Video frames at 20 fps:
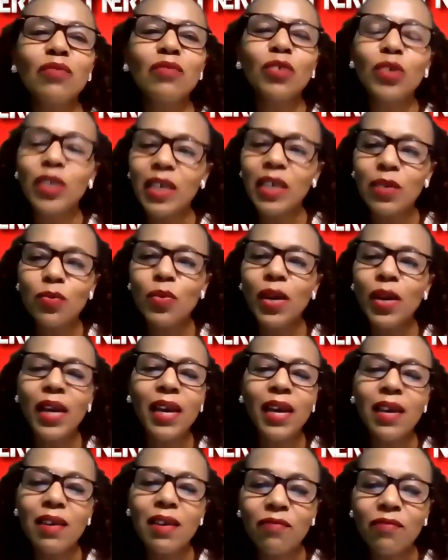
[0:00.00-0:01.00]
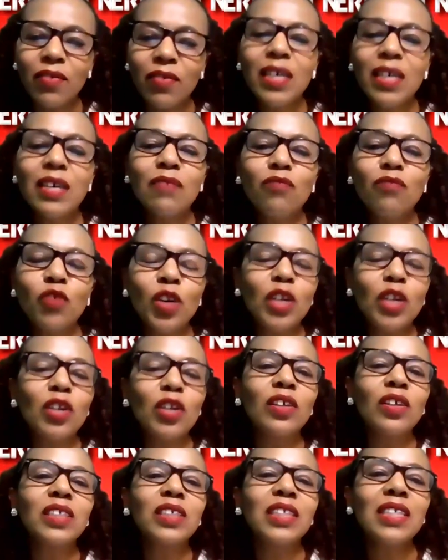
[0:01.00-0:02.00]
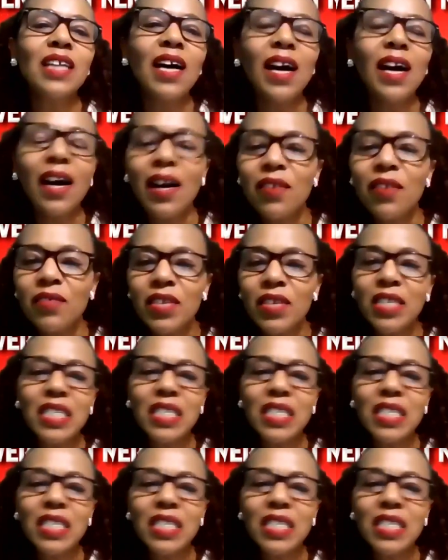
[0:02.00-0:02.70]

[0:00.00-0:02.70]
You can wave. If you are not in a hurry,